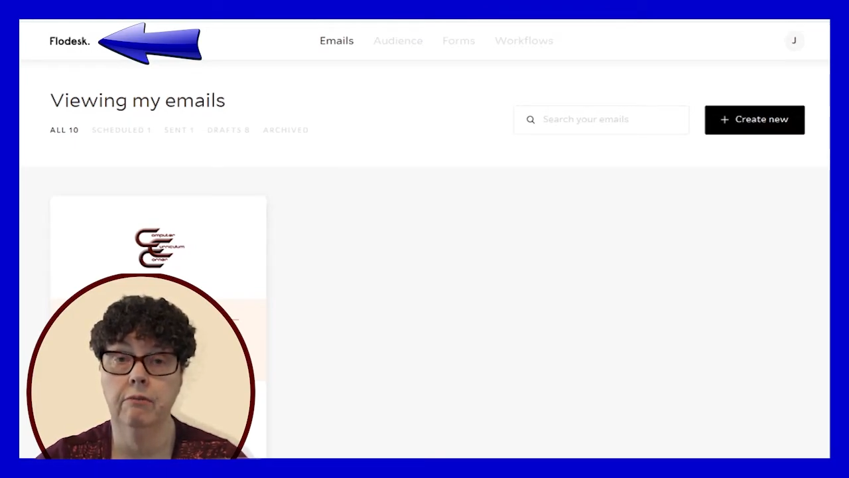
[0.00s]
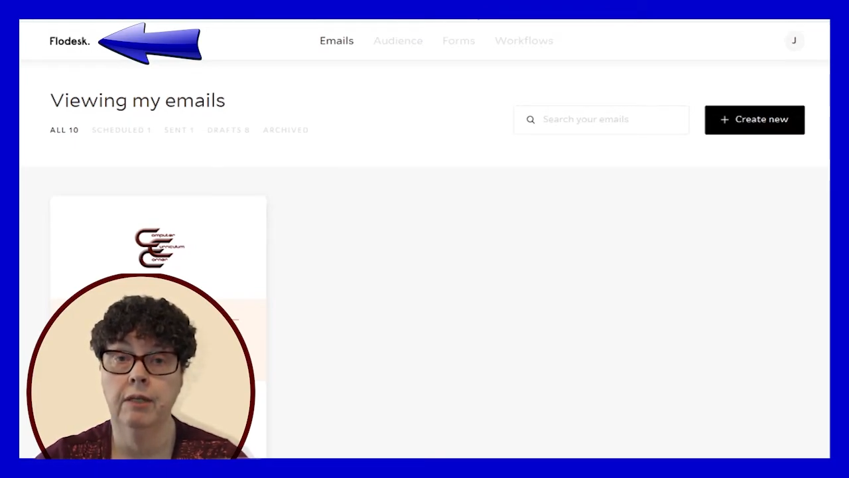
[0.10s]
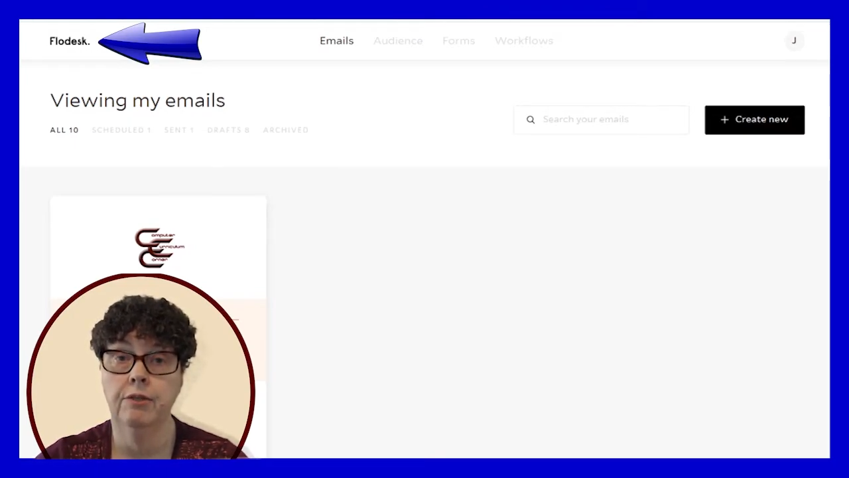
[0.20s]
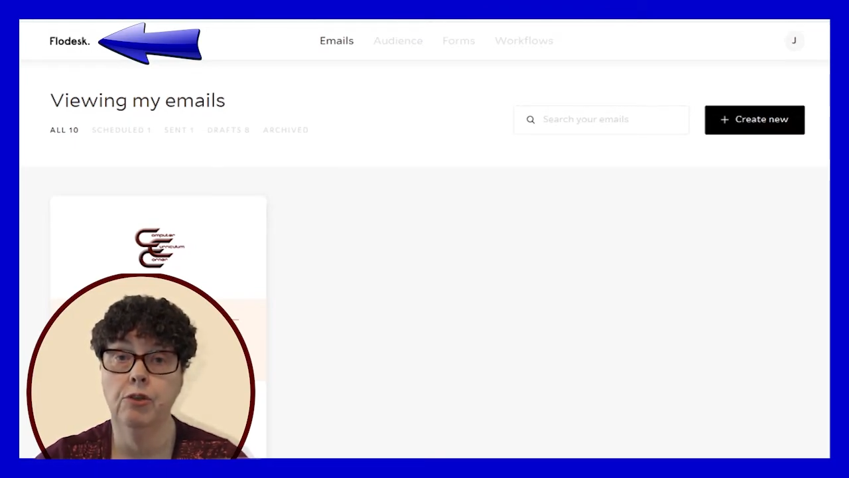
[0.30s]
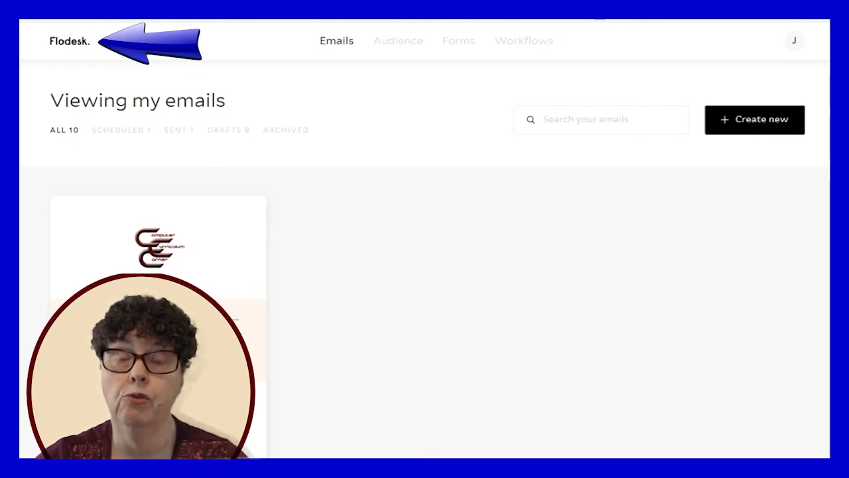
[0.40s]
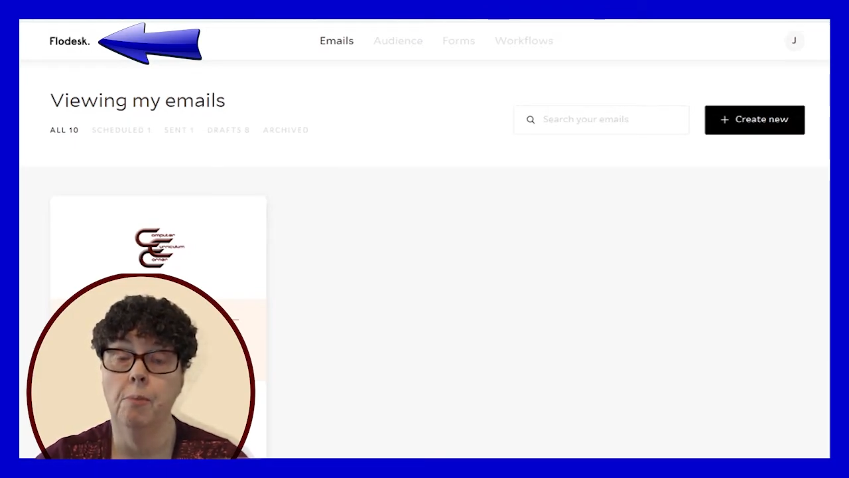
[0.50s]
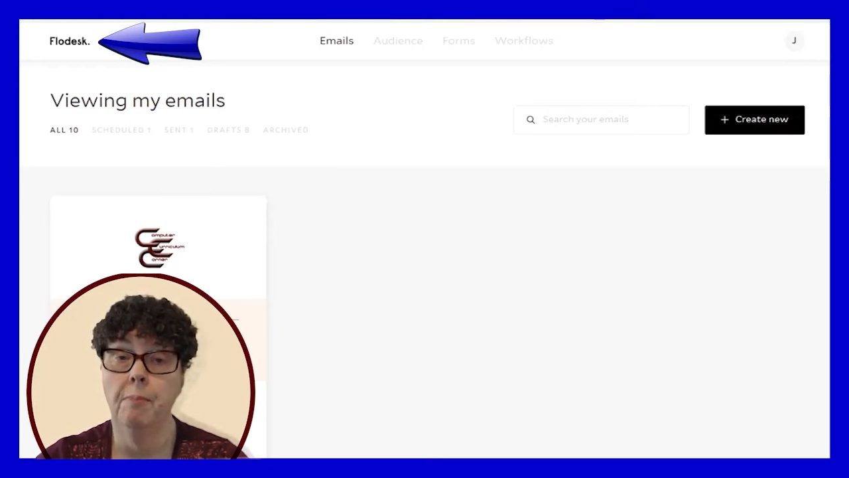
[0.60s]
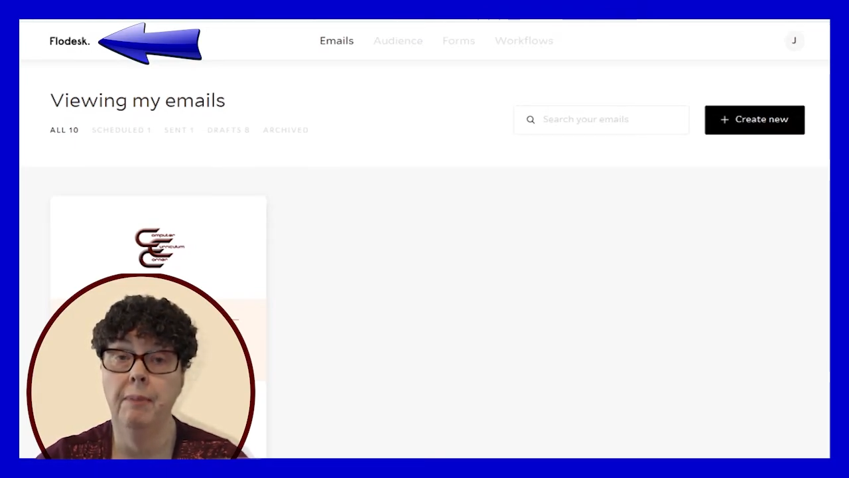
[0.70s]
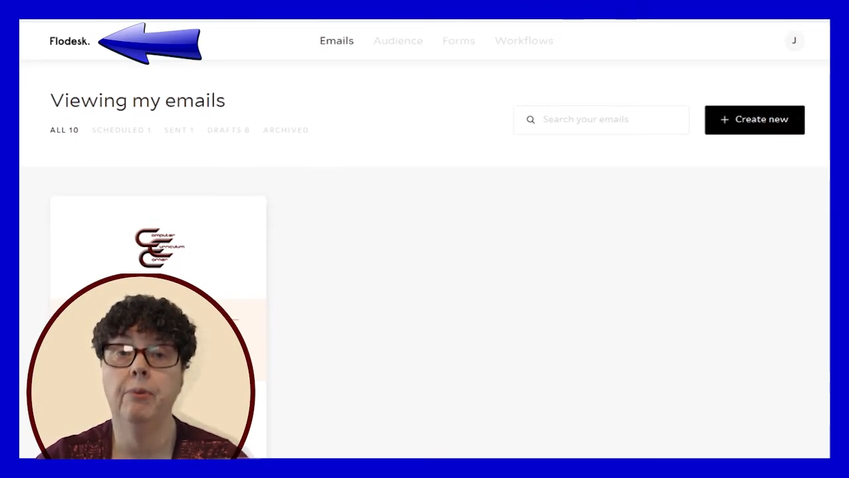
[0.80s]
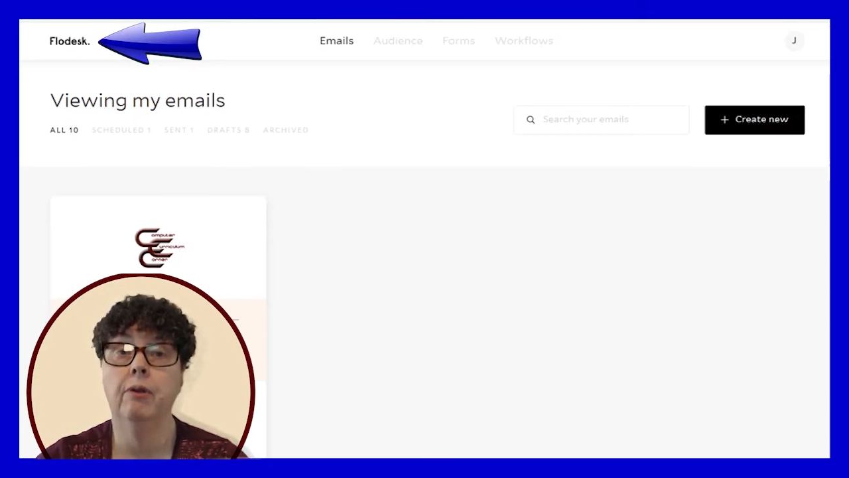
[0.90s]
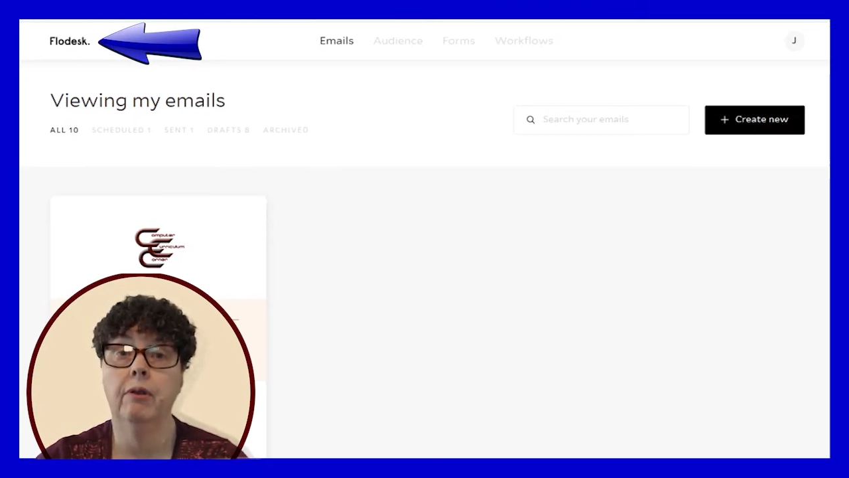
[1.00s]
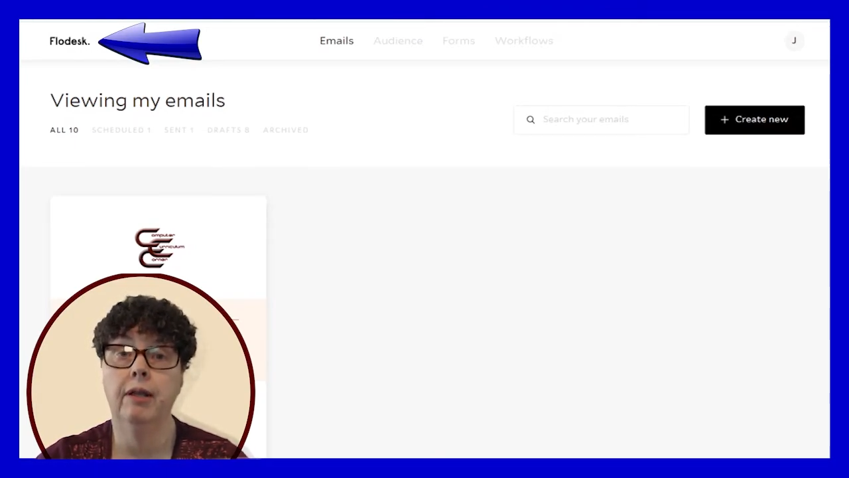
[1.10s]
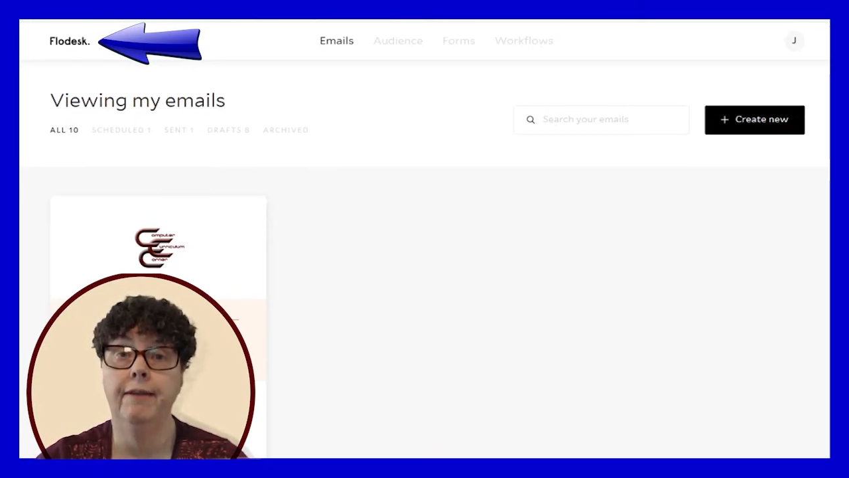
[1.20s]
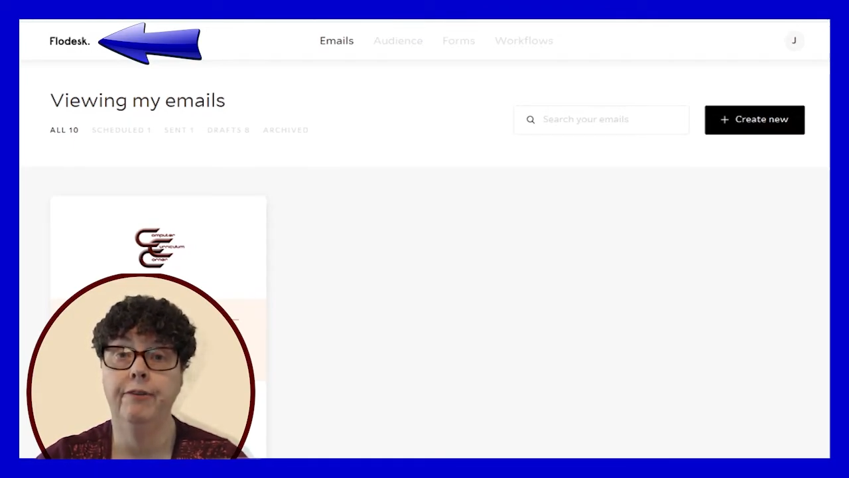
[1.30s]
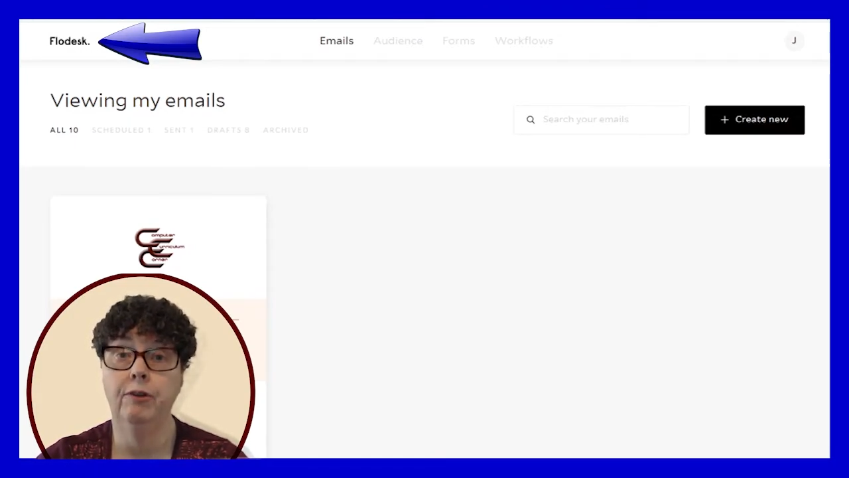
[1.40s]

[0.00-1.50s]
So remember, if you're